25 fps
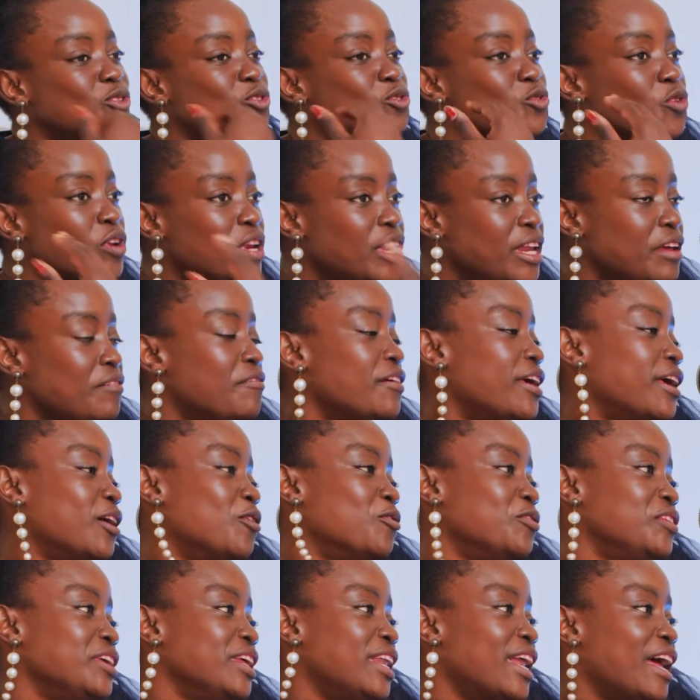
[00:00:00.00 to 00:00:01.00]
live a
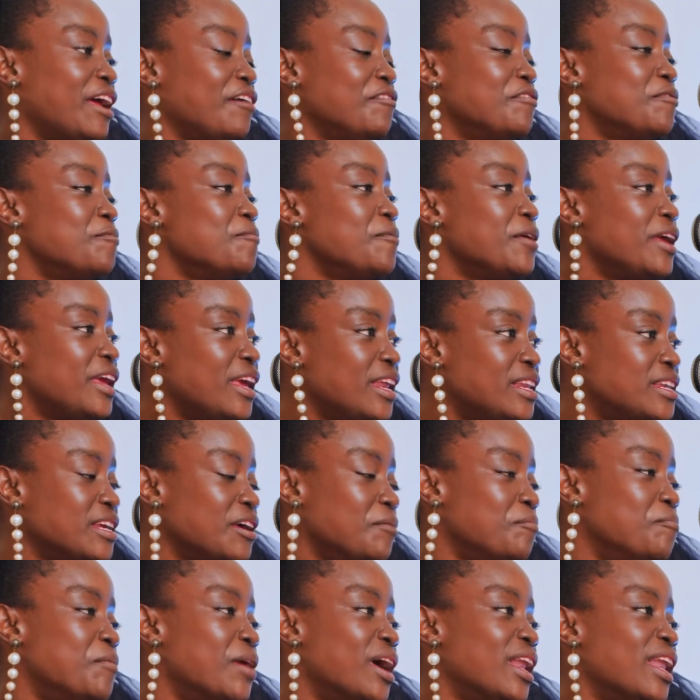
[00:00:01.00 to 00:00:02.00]
healthy life. Eat
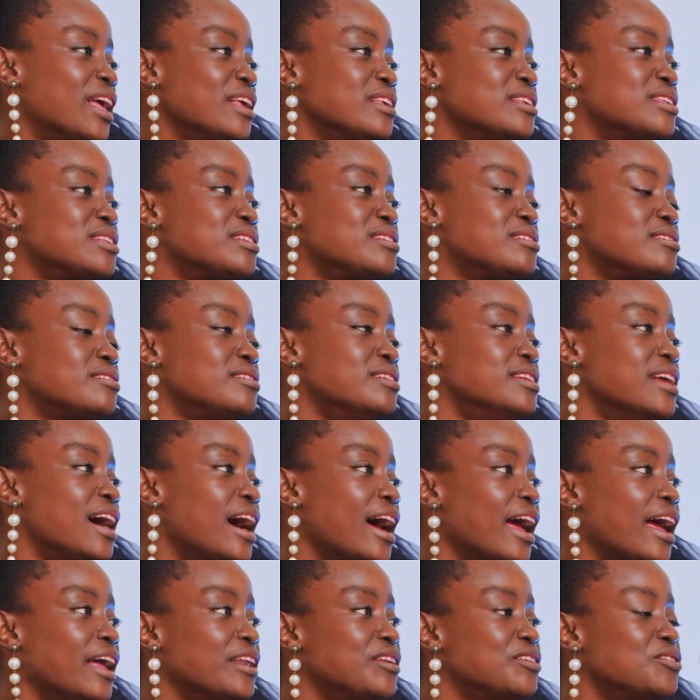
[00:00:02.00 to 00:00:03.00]
a balanced
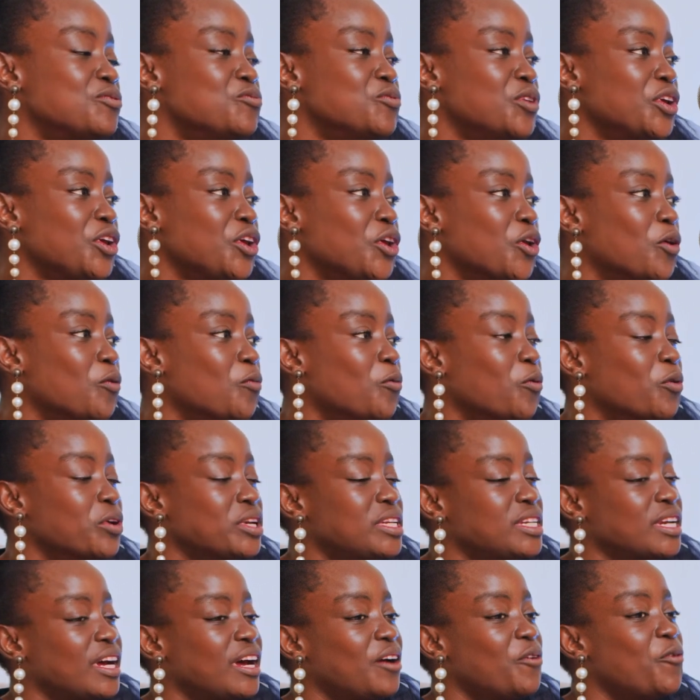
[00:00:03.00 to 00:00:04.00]
diet, drink your
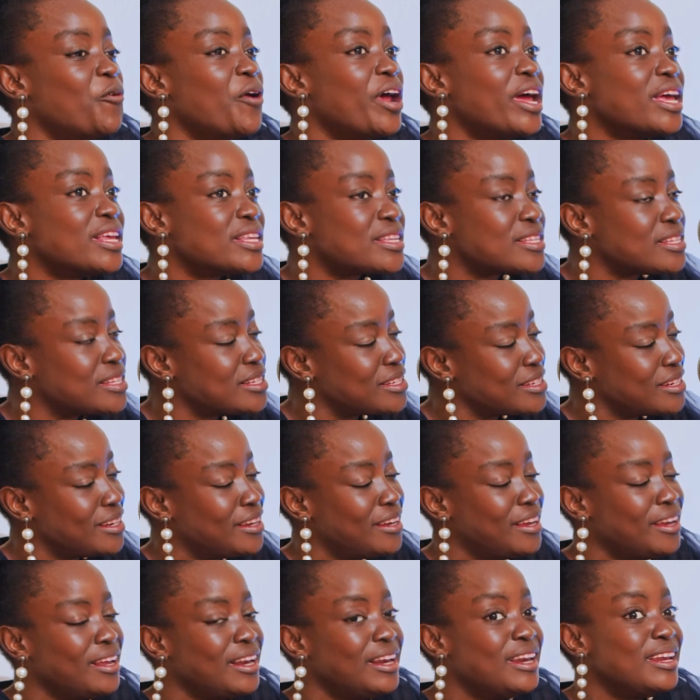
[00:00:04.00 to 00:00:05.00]
water, rest,
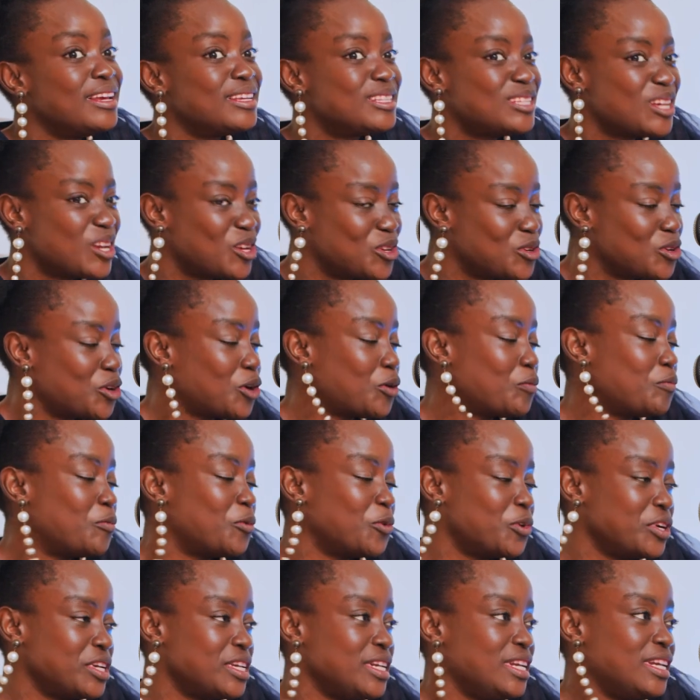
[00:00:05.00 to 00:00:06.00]
listen to your
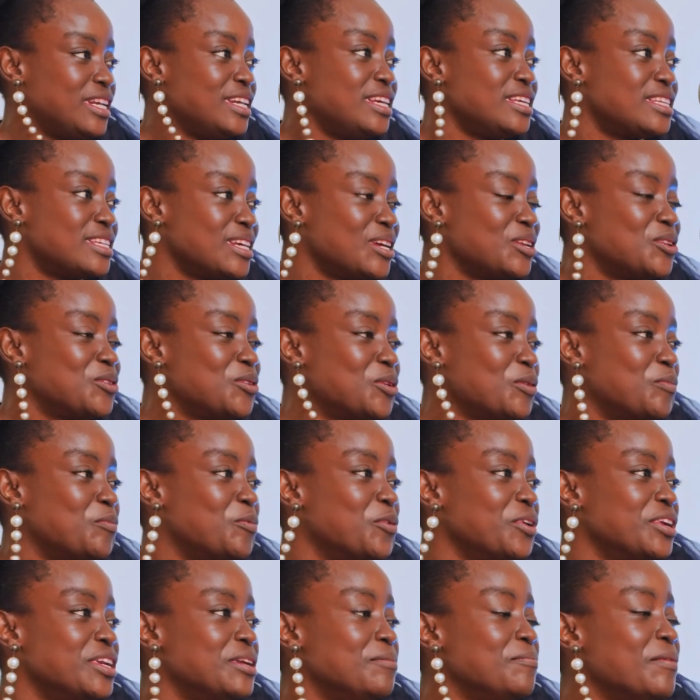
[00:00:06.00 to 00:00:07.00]
body.
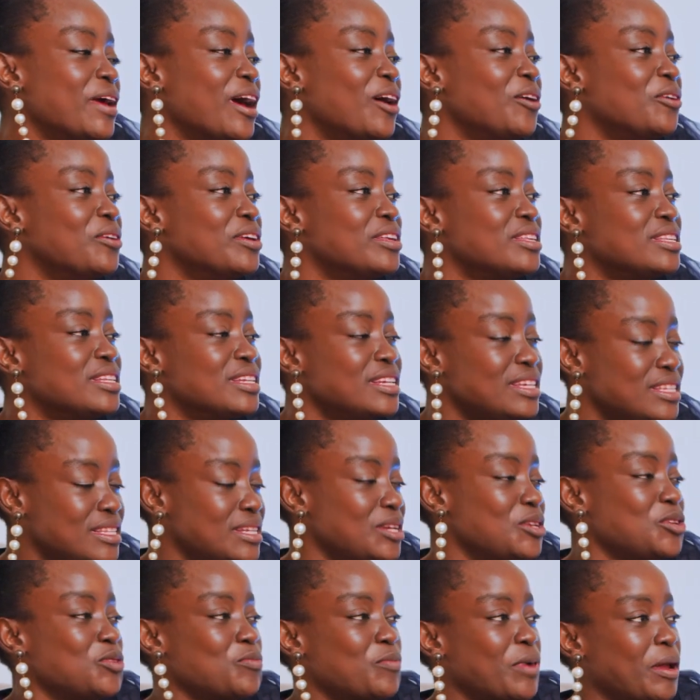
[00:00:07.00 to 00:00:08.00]
Me, I always
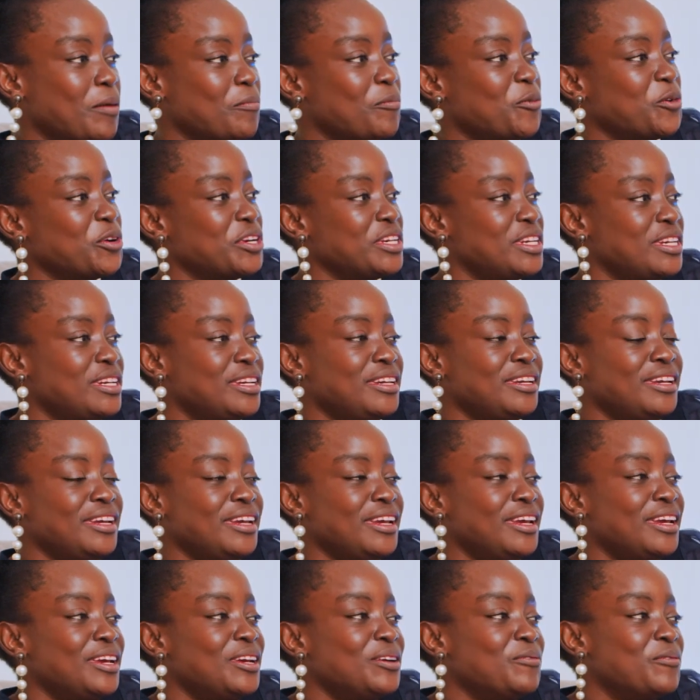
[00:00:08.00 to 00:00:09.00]
listen to my body.
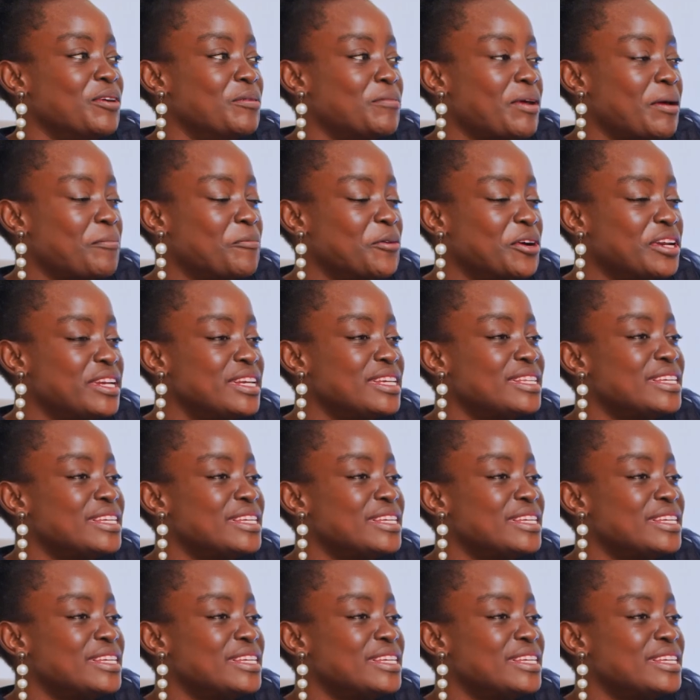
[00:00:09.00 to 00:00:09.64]
When my body